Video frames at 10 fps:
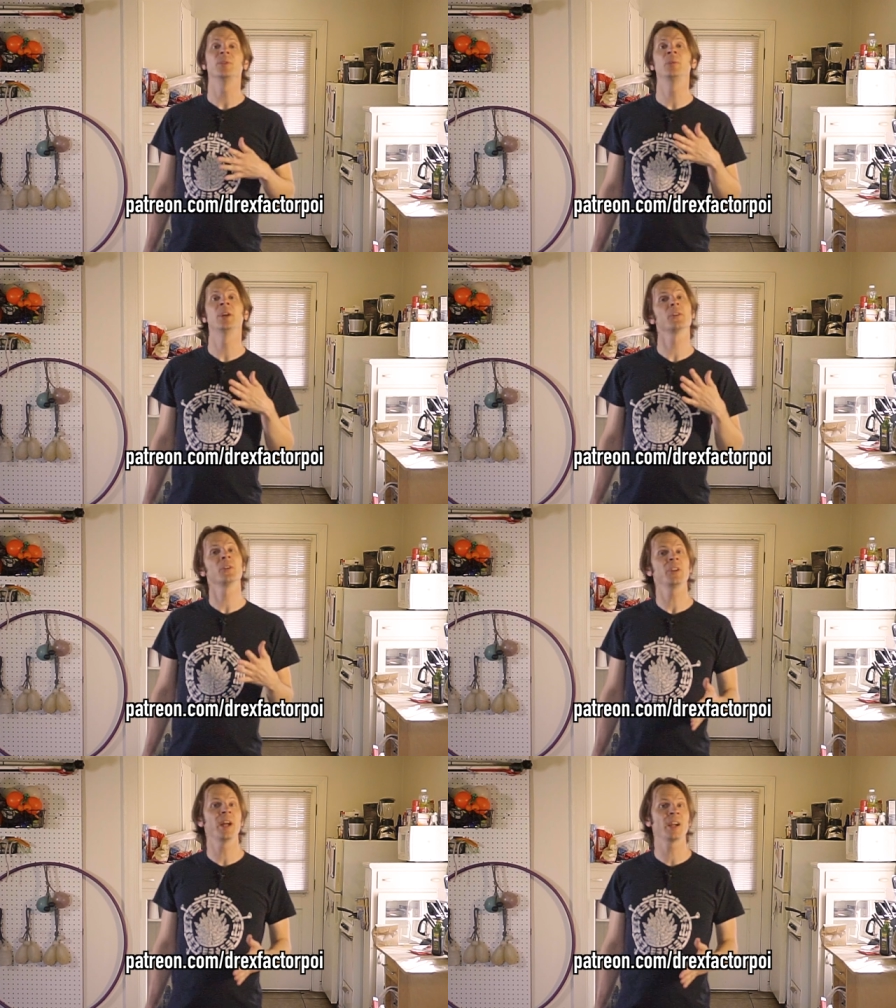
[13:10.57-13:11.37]
You get
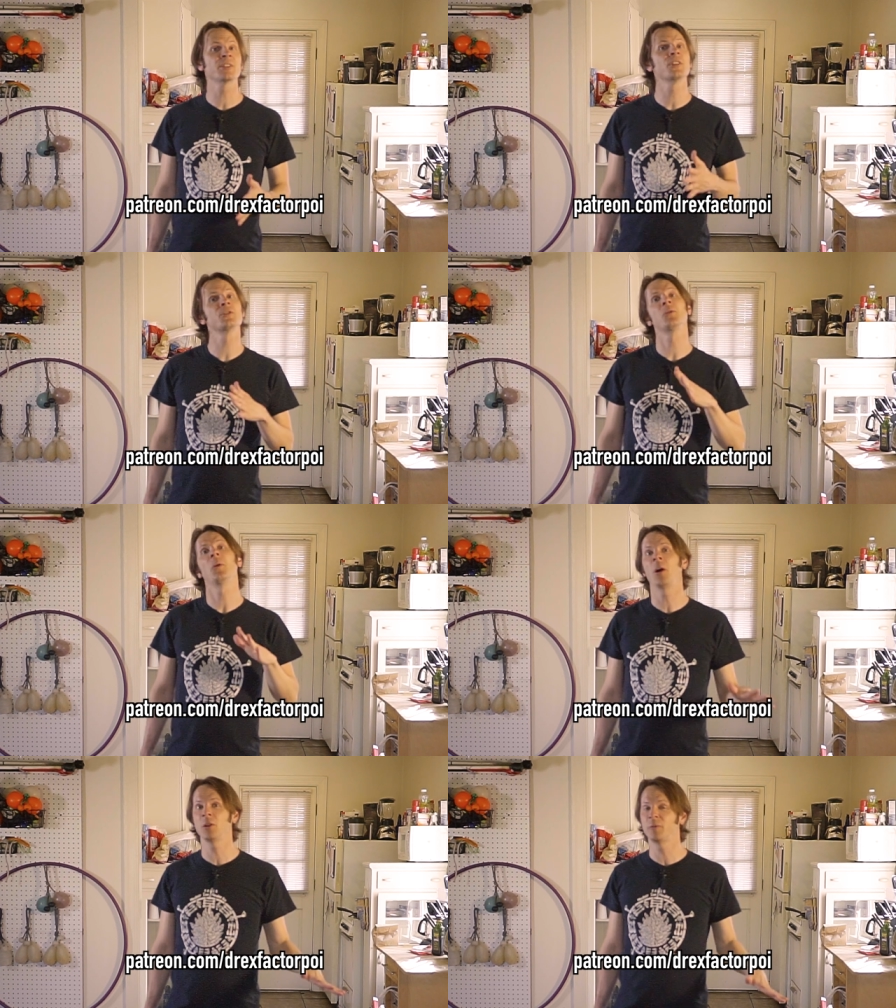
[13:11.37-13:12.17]
early access
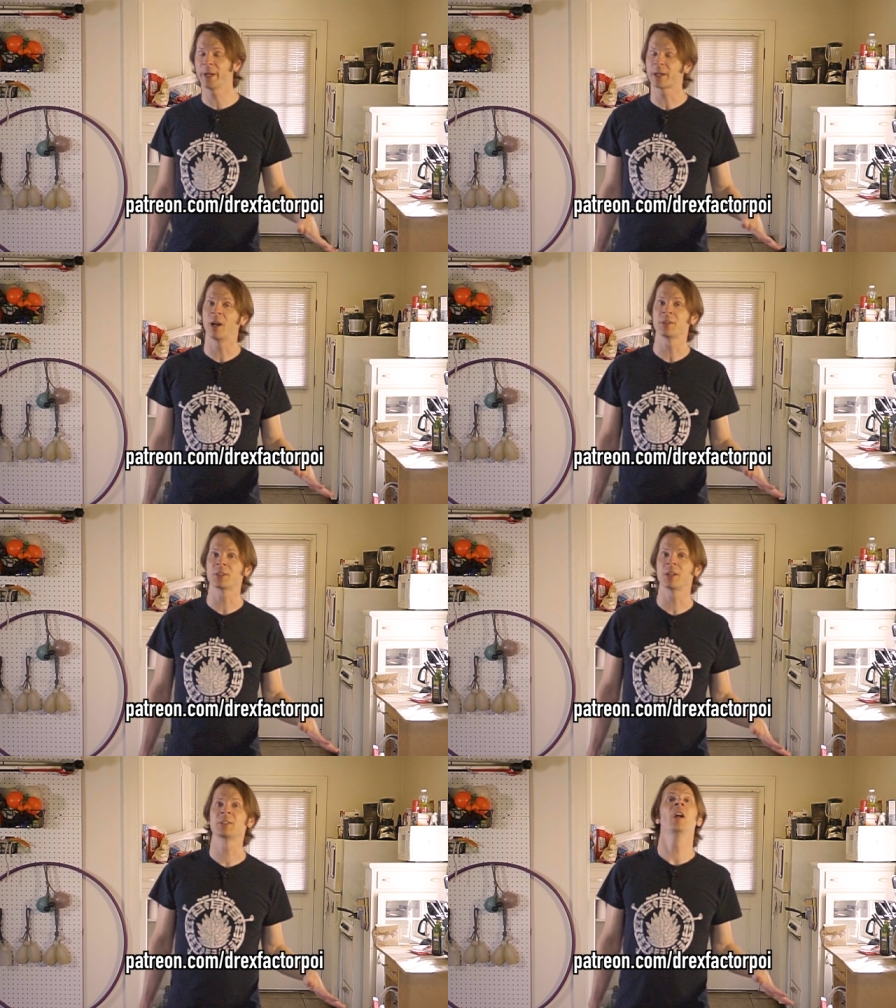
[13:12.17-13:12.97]
to all of my
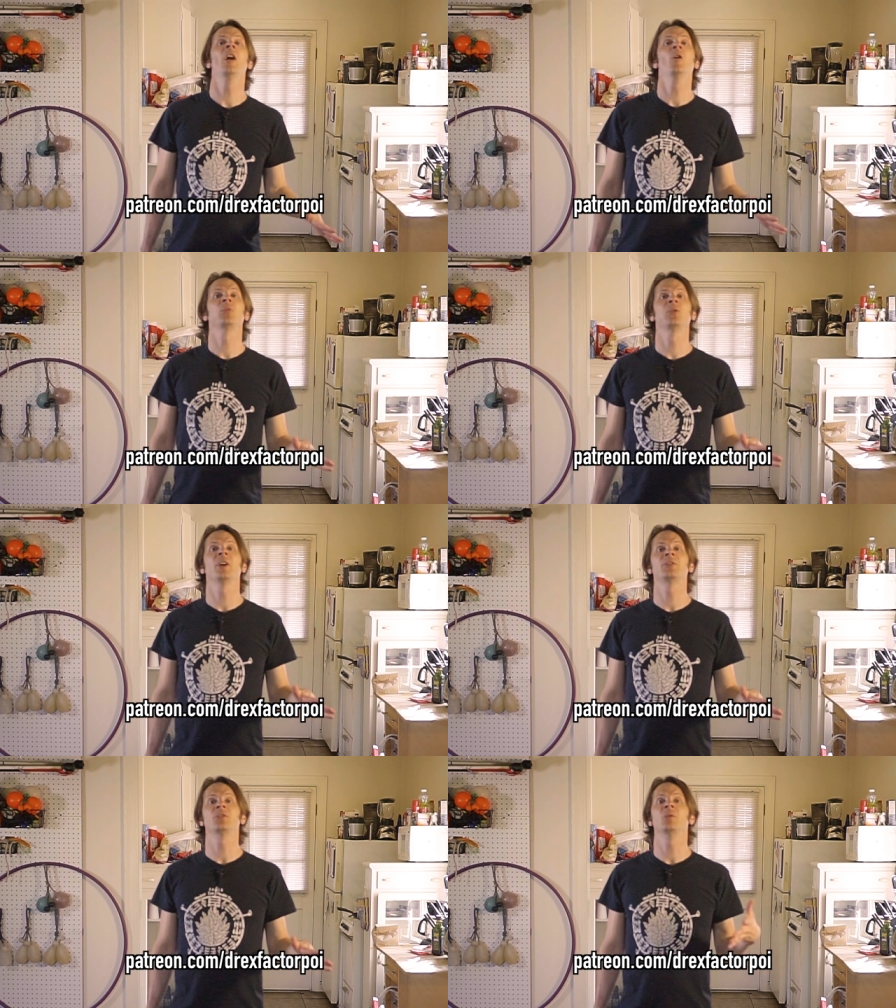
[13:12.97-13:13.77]
content,
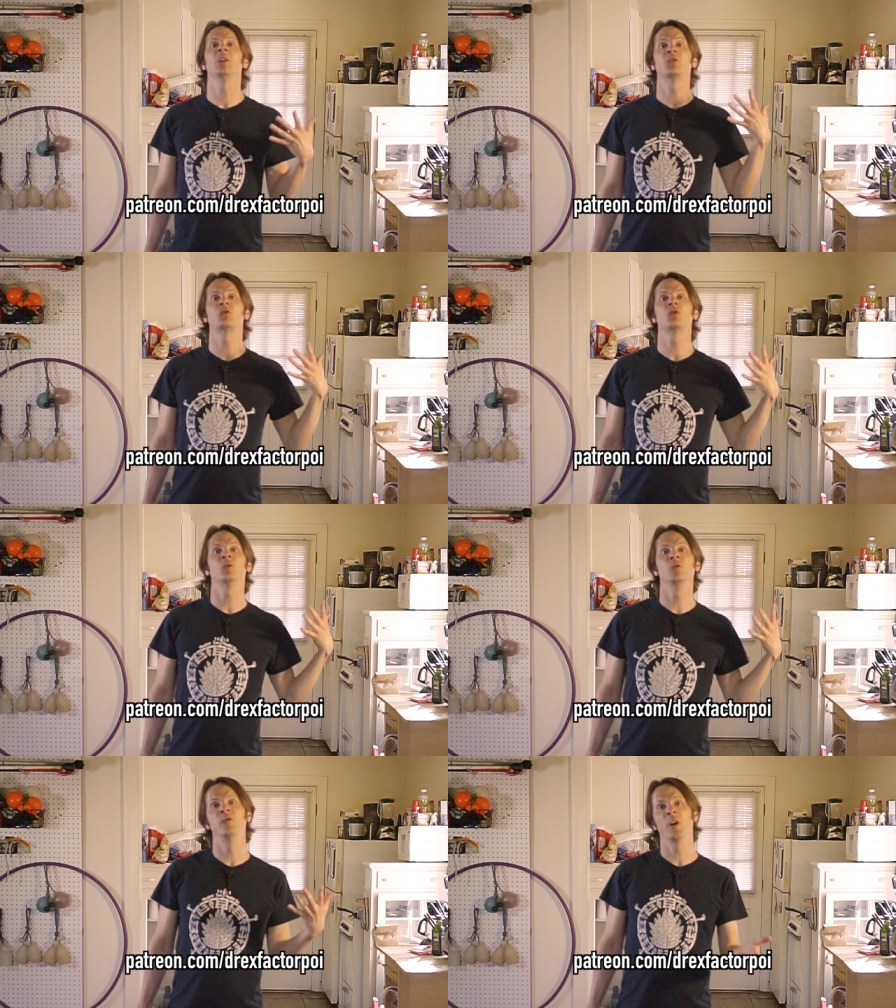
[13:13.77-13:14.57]
plus you get
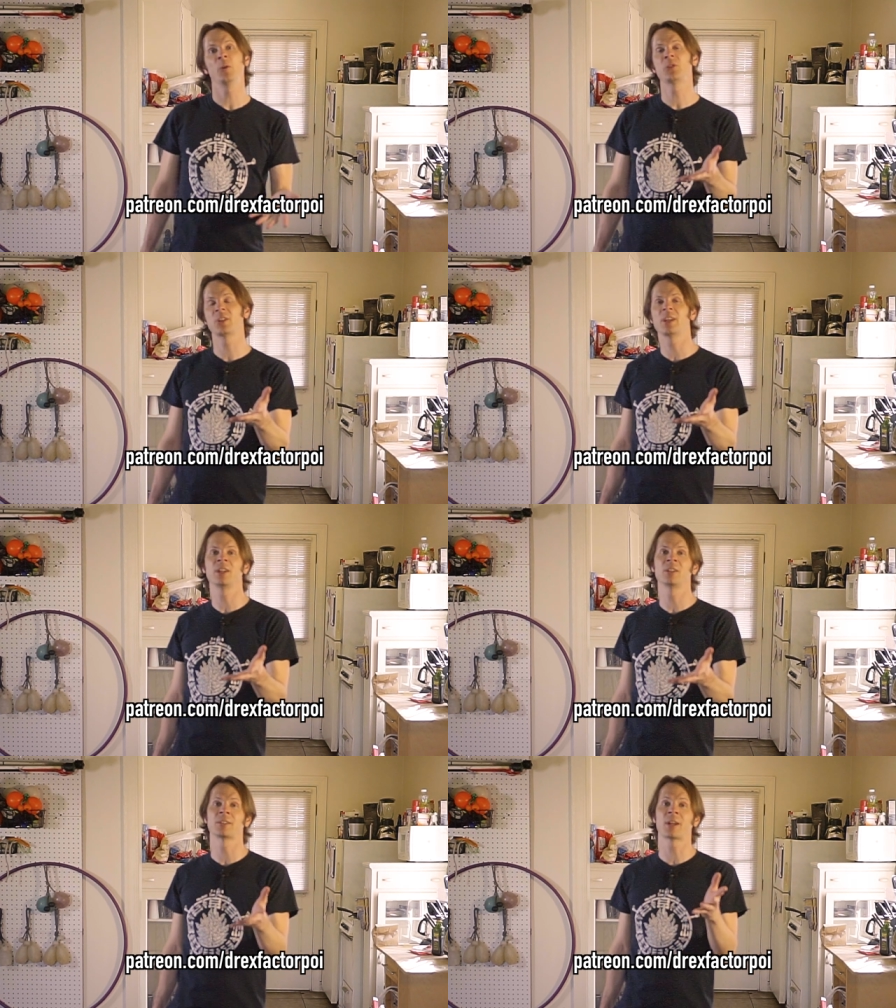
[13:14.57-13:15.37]
to vote
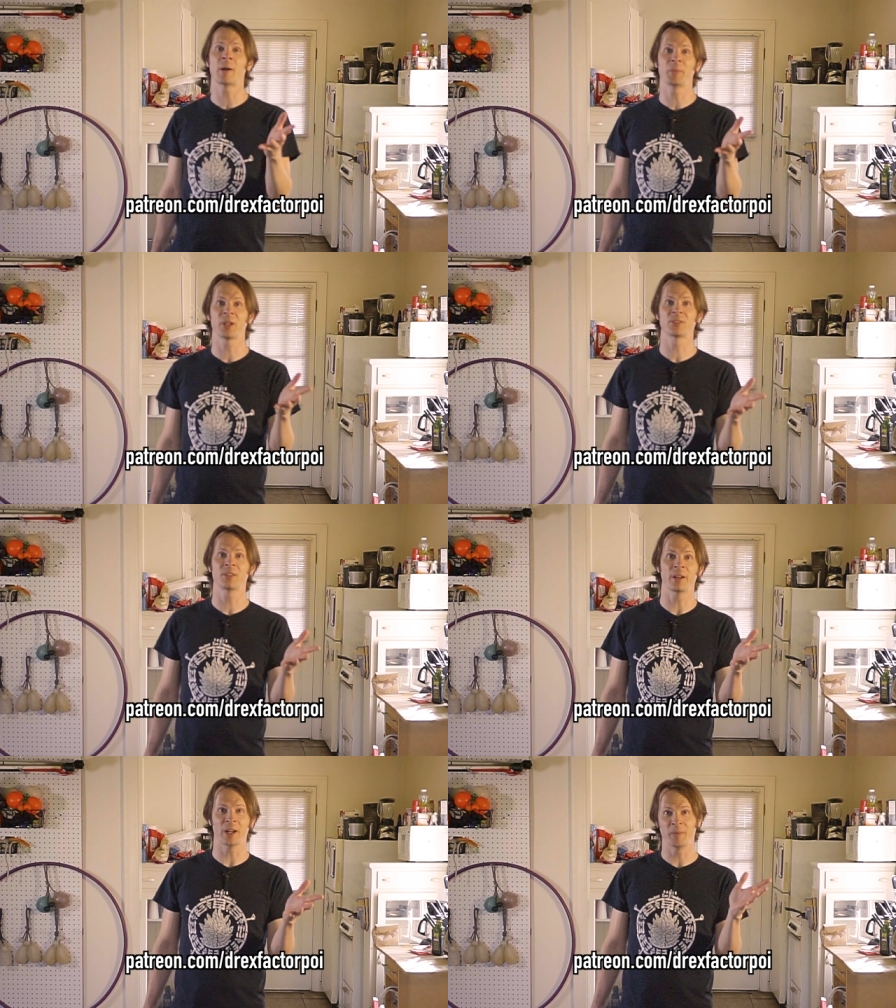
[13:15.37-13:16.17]
in topics
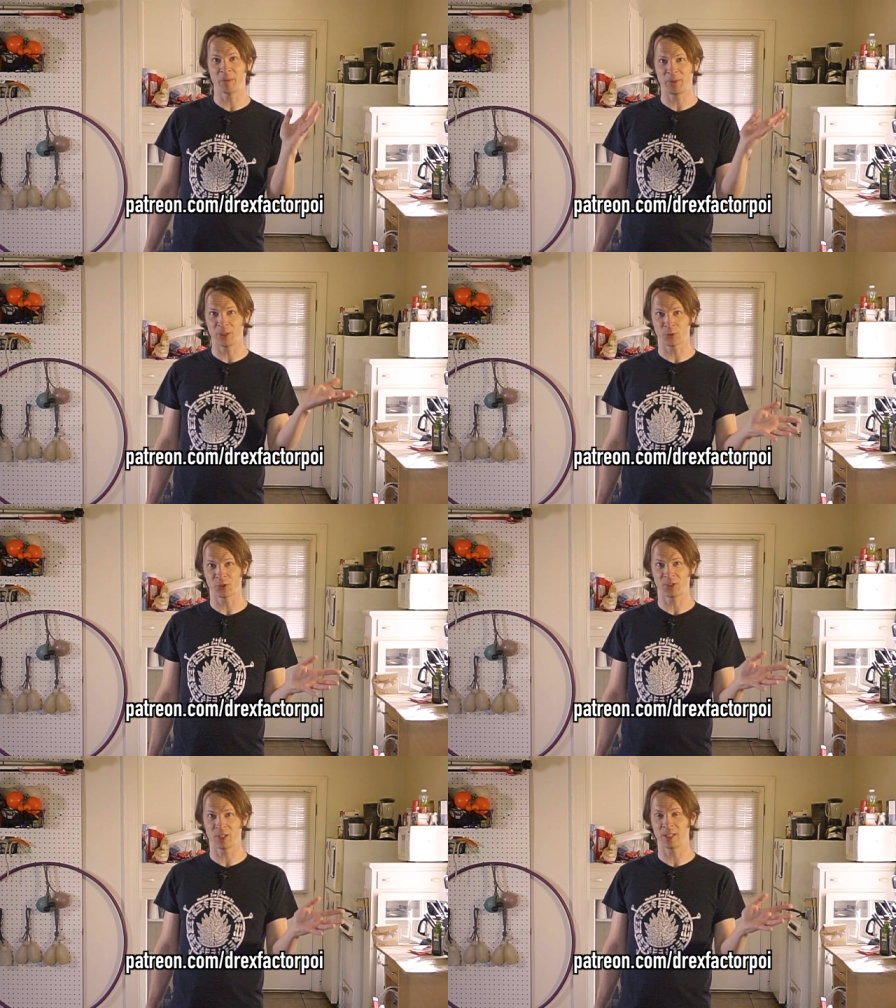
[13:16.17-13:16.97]
that I might be
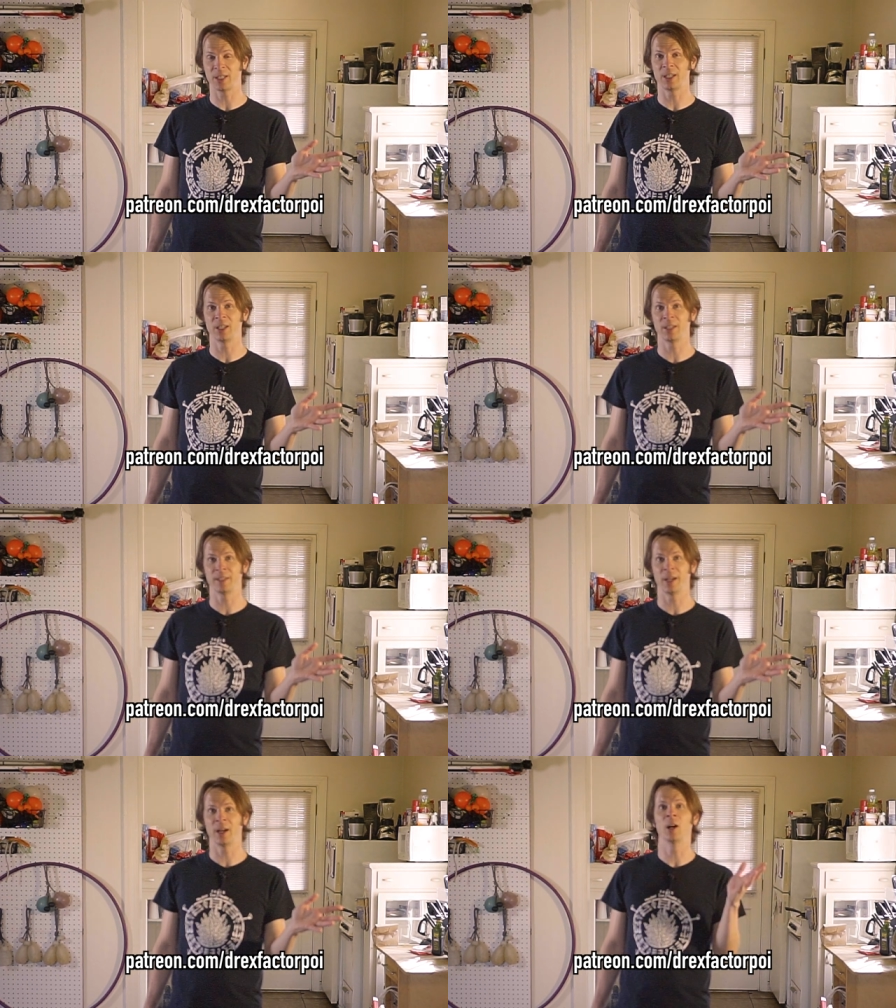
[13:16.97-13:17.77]
interested
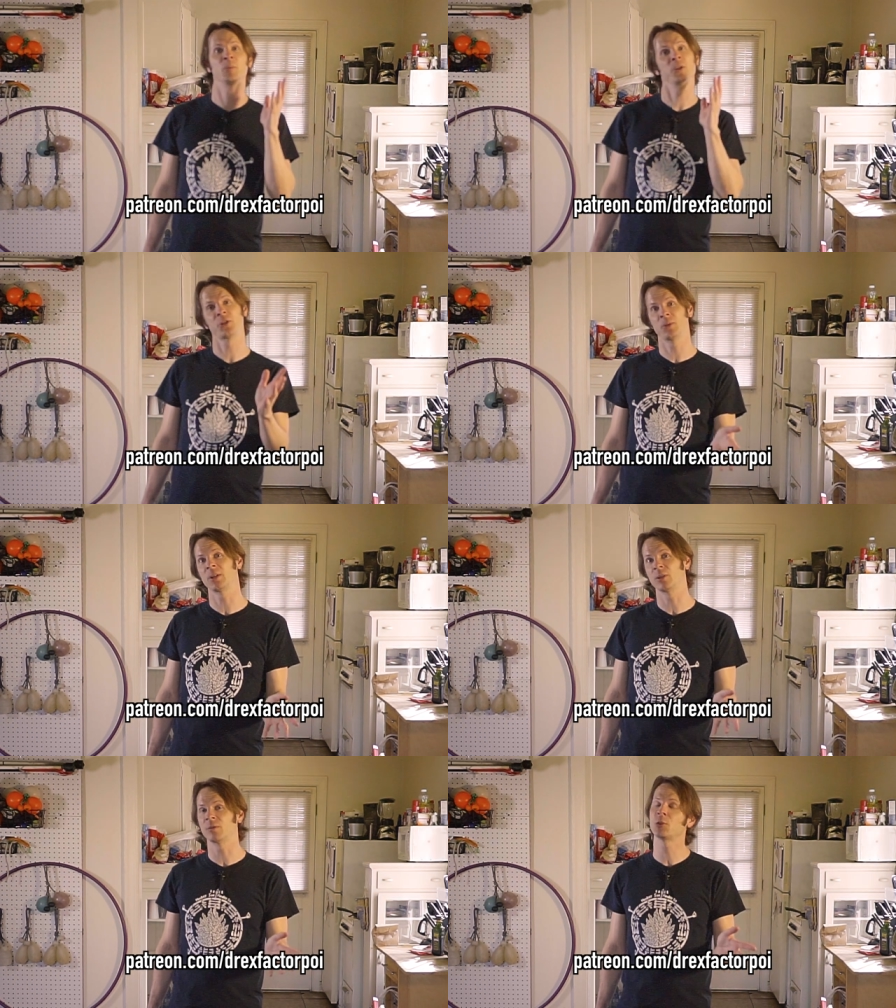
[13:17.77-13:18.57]
in
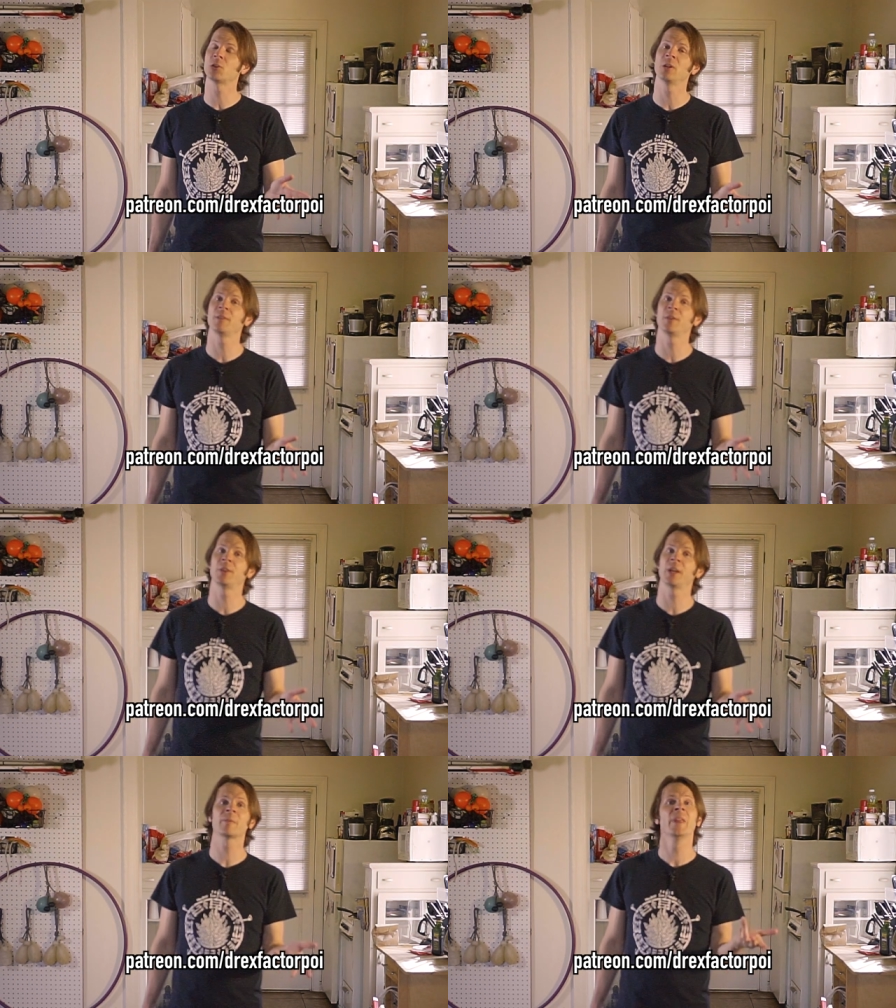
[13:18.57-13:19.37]
pursuing in the future and
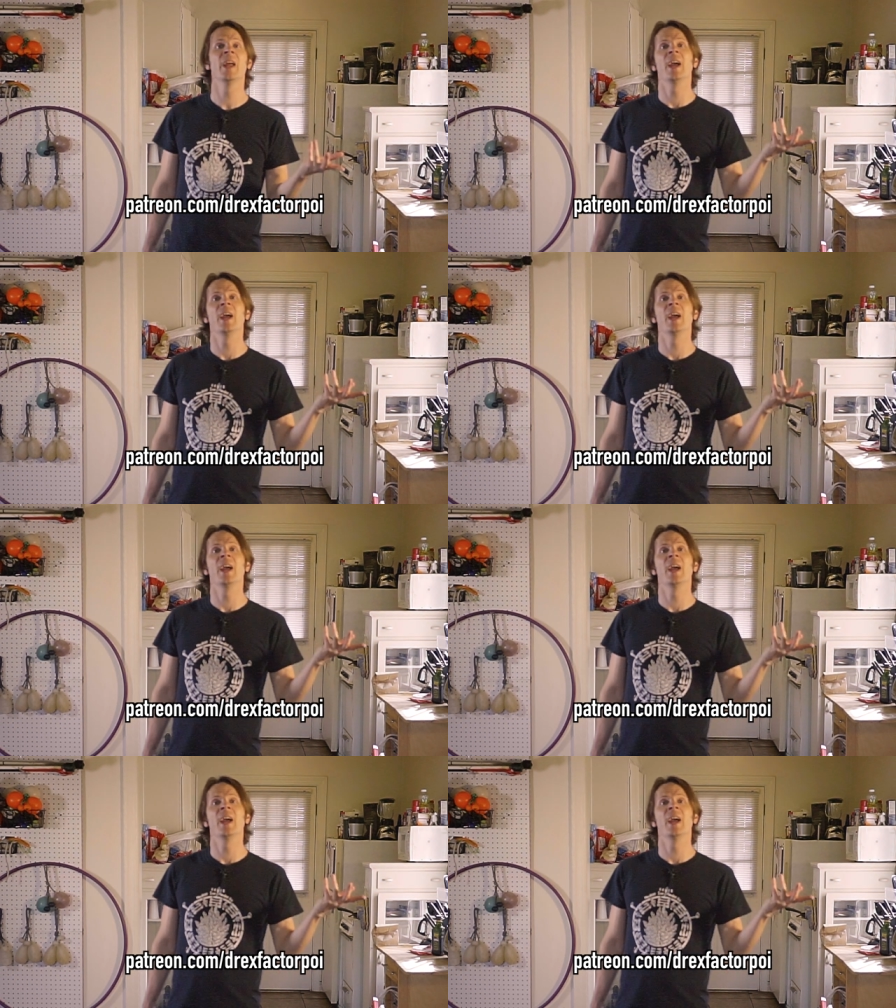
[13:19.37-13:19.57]
everything.